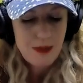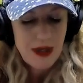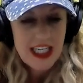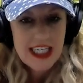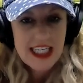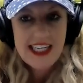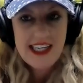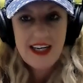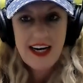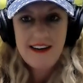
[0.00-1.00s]
But
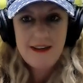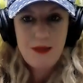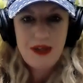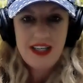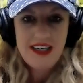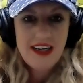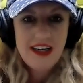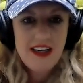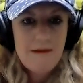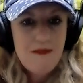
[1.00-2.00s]
it has been
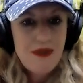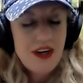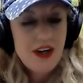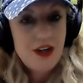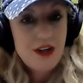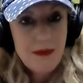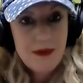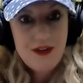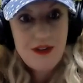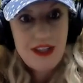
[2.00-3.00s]
a good
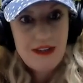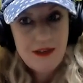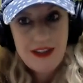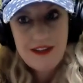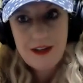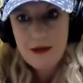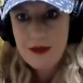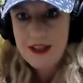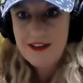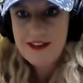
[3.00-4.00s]
opportunity for these other
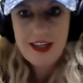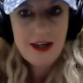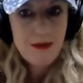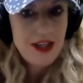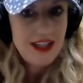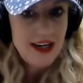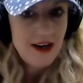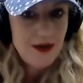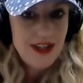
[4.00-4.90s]
players to kind of break out.